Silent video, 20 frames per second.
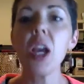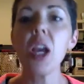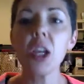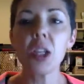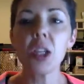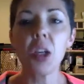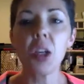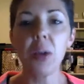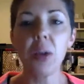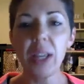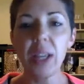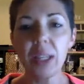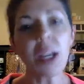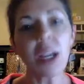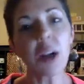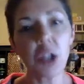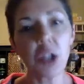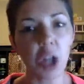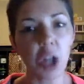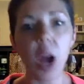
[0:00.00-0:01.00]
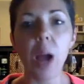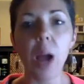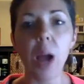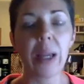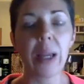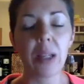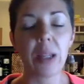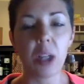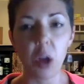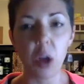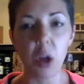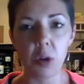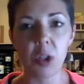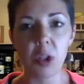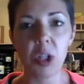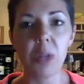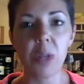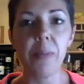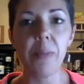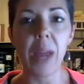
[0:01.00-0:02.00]
So it's our job as a coach
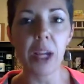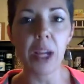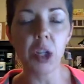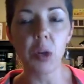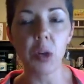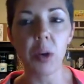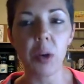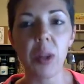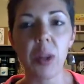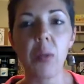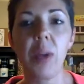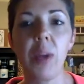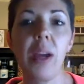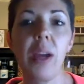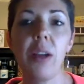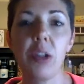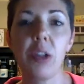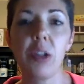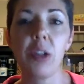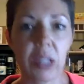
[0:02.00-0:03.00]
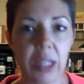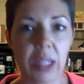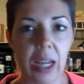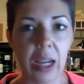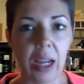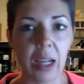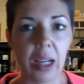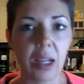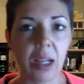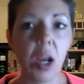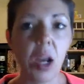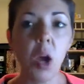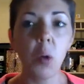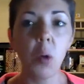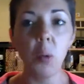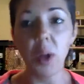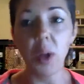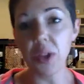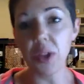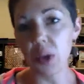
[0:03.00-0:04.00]
to make sure that we understand
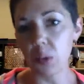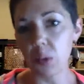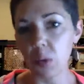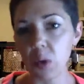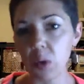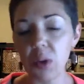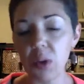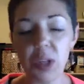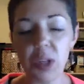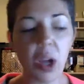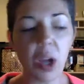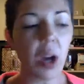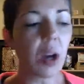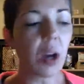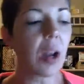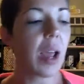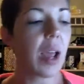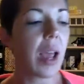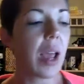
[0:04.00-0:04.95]
what the rules are.